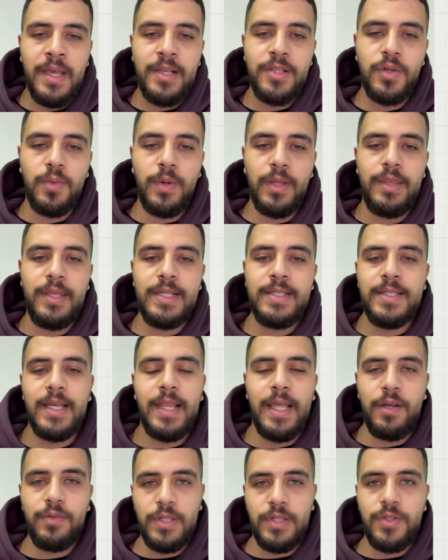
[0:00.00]
So what this
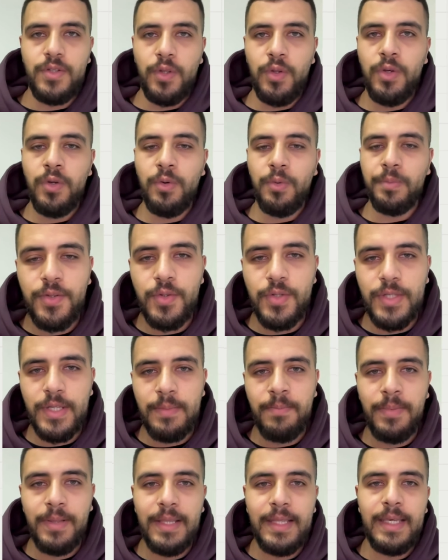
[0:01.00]
allows us to do is to
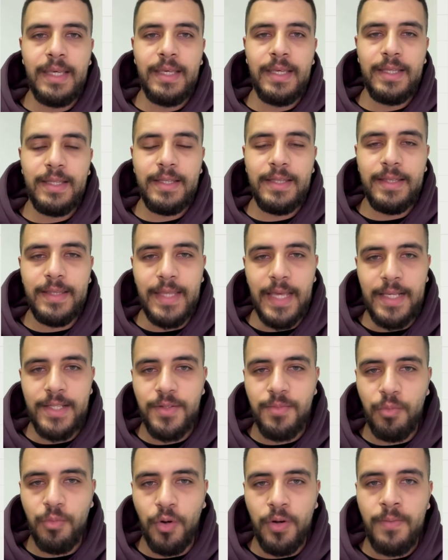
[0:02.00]
simply
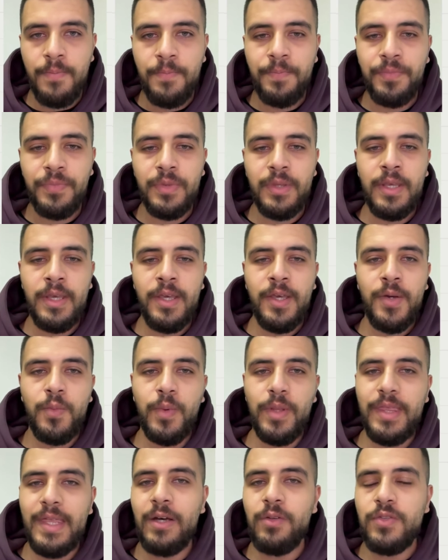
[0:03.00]
test more
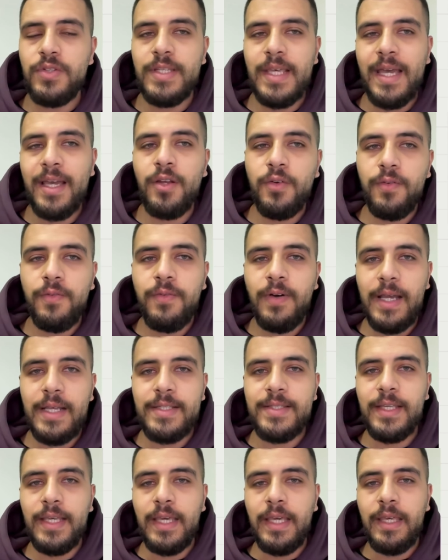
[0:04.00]
without
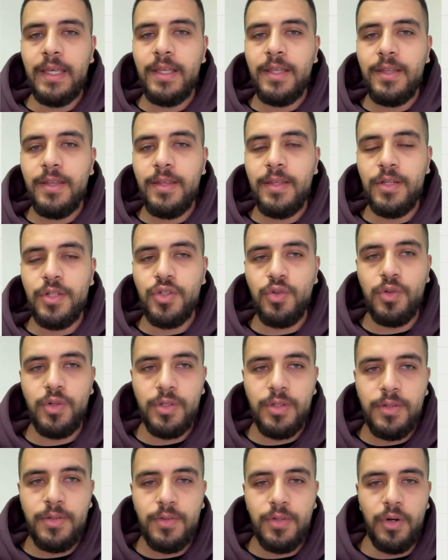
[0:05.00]
sacrificing the
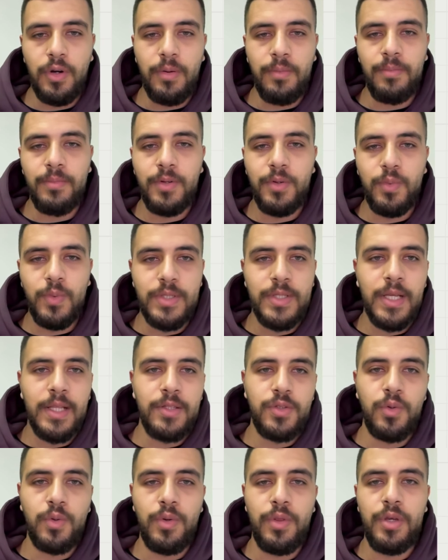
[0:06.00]
short-term
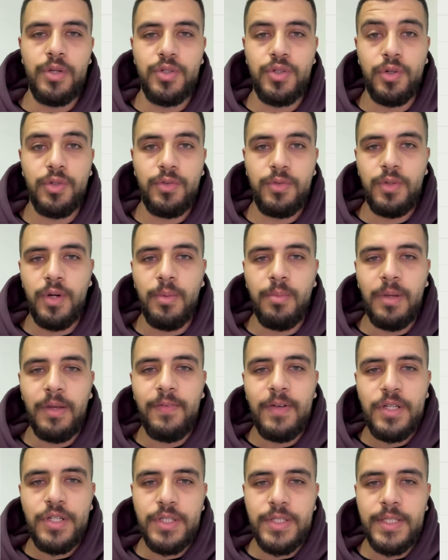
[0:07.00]
results or the short-term
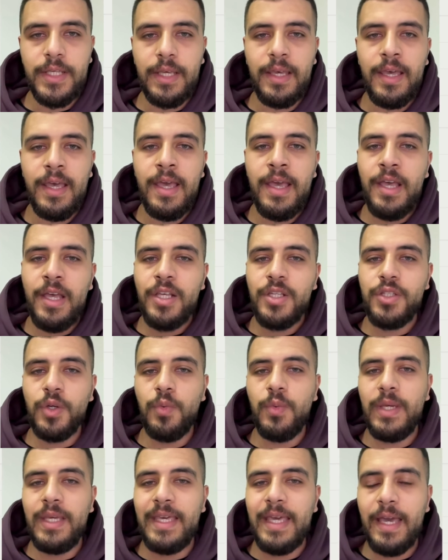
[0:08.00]
efficiency.
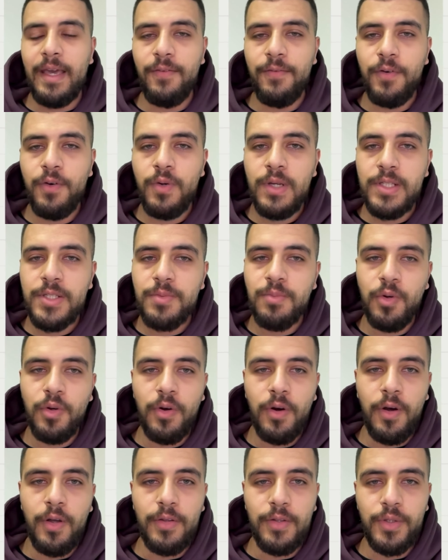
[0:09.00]
So we can focus
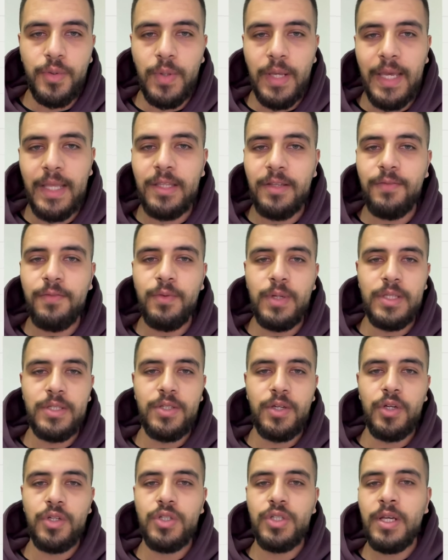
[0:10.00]
more on creative
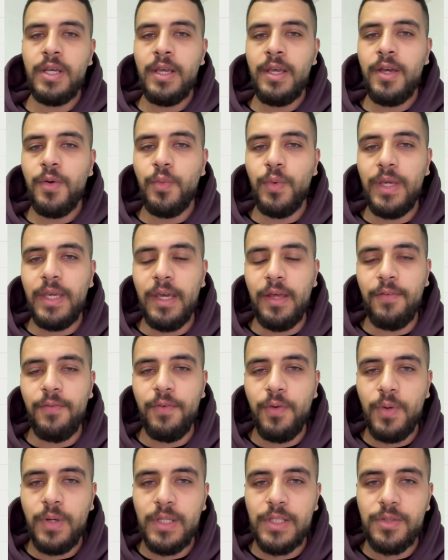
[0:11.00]
research, we can
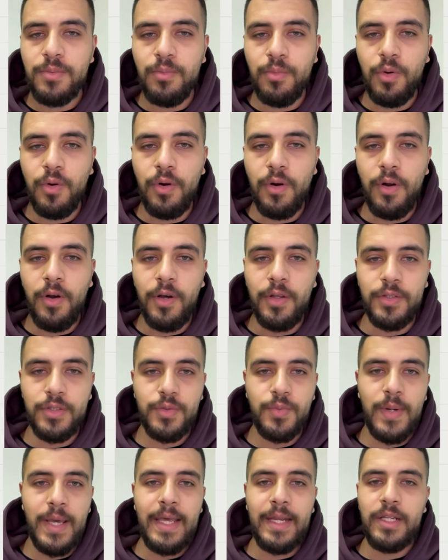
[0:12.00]
focus more on
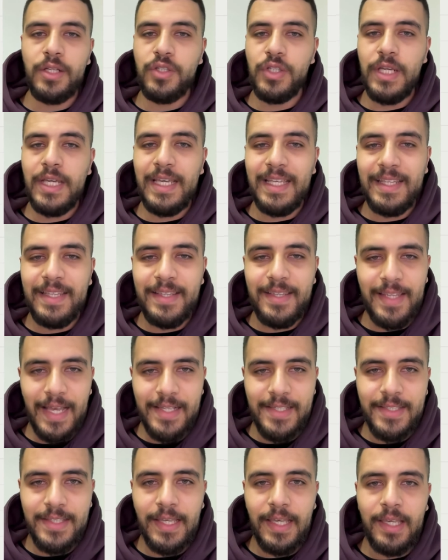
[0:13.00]
strategy
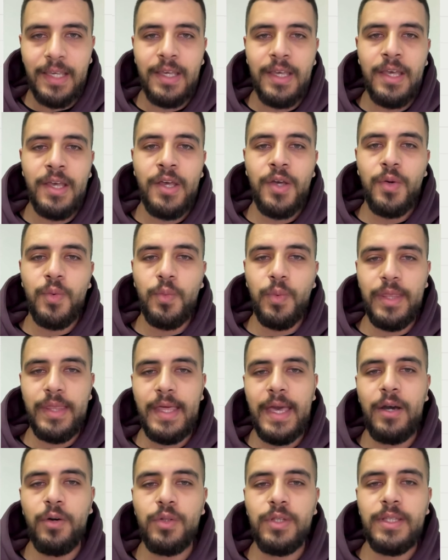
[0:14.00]
testing
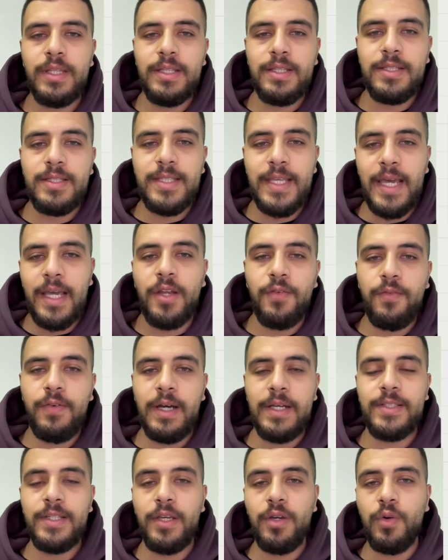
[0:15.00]
without
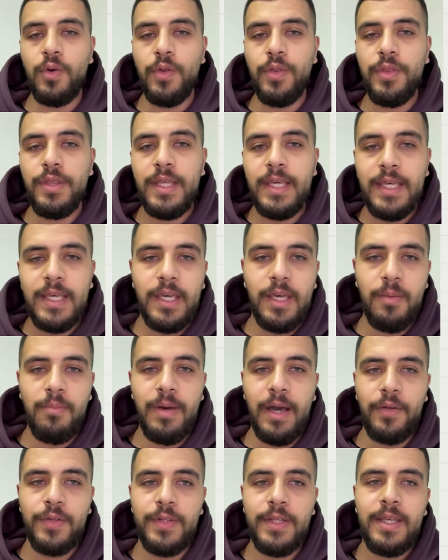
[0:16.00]
sacrificing or thinking
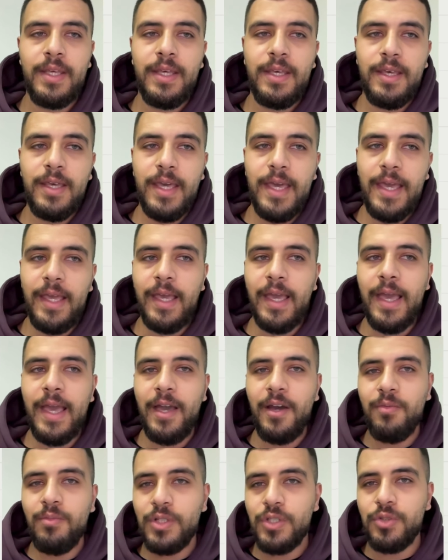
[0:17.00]
about, hey,
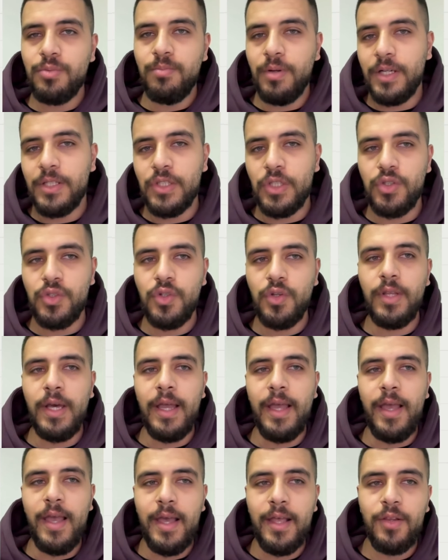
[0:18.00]
how much budget should
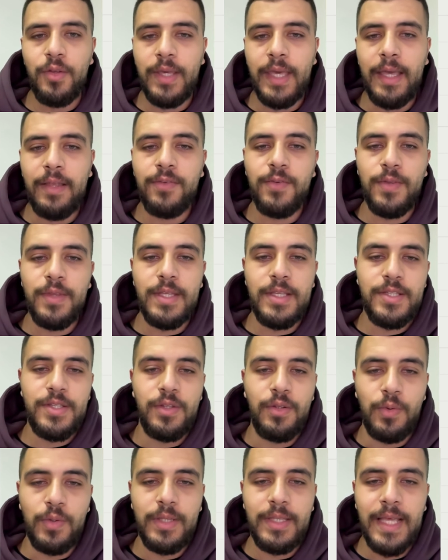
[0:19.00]
I allocate to
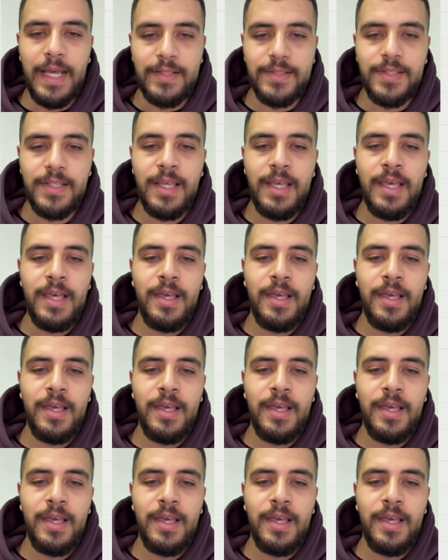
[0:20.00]
this new test?